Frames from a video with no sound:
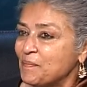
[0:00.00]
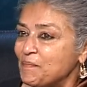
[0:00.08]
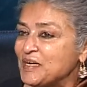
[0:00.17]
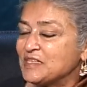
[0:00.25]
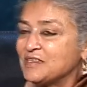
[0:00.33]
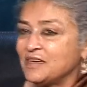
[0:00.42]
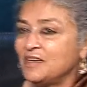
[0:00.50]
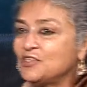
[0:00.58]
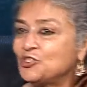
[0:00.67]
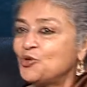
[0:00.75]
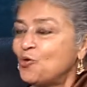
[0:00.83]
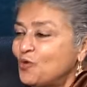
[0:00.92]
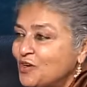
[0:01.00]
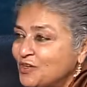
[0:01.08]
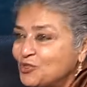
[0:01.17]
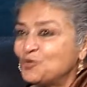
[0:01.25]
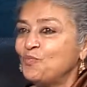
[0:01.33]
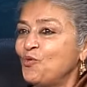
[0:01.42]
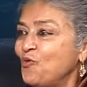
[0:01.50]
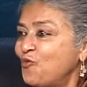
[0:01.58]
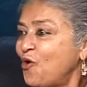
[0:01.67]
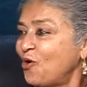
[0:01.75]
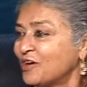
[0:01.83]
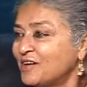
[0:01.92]
But Ashok, to move
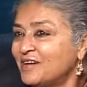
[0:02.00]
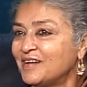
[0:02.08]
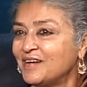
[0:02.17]
on,